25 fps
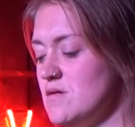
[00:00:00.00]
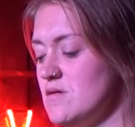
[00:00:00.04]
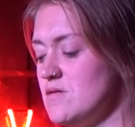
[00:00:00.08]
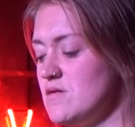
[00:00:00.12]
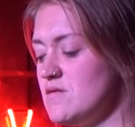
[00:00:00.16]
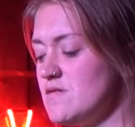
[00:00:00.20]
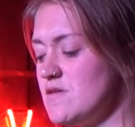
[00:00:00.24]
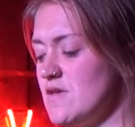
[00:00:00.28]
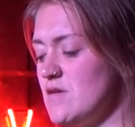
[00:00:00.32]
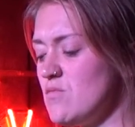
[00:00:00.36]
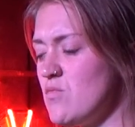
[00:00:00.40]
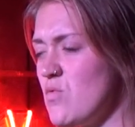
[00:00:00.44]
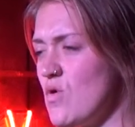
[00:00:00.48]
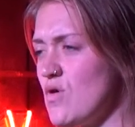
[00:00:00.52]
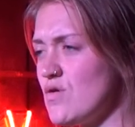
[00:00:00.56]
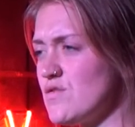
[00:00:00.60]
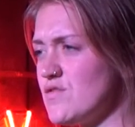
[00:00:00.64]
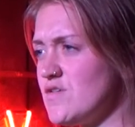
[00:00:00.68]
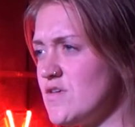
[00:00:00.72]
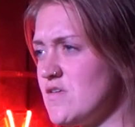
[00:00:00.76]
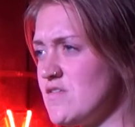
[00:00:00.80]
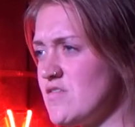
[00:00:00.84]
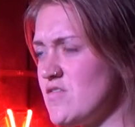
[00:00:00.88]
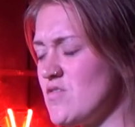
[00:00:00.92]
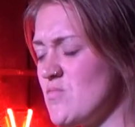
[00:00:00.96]
She
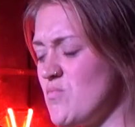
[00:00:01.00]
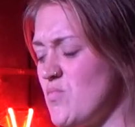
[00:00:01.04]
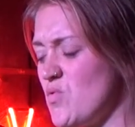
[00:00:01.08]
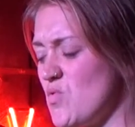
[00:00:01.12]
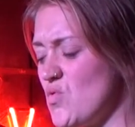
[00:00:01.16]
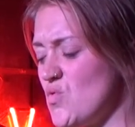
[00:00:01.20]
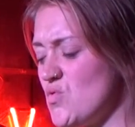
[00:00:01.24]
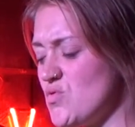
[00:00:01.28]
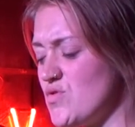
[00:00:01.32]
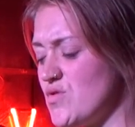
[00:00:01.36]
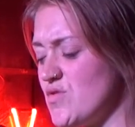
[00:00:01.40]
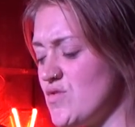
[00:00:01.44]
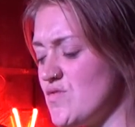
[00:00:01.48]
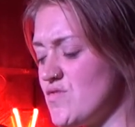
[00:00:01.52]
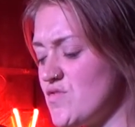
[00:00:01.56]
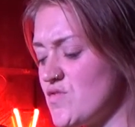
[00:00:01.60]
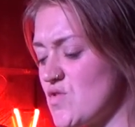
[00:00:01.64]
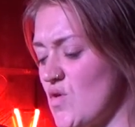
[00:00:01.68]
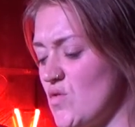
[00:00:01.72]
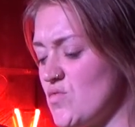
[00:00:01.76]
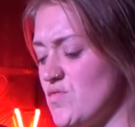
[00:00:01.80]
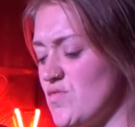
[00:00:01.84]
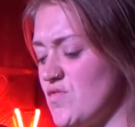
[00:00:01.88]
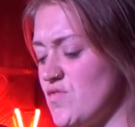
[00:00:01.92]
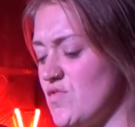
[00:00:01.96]
watches the borders,
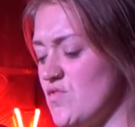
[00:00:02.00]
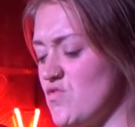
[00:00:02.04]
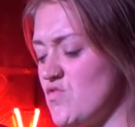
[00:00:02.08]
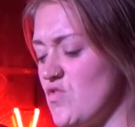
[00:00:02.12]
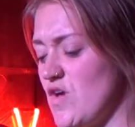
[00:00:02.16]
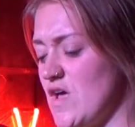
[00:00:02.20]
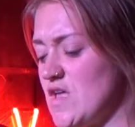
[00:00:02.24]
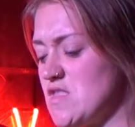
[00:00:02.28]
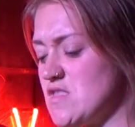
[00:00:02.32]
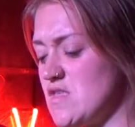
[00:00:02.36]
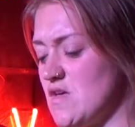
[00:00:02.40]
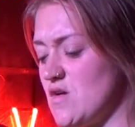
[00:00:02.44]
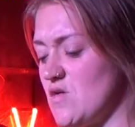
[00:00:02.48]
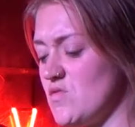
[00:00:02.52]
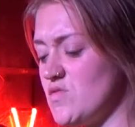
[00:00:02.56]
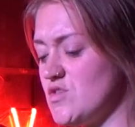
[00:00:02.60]
concentrating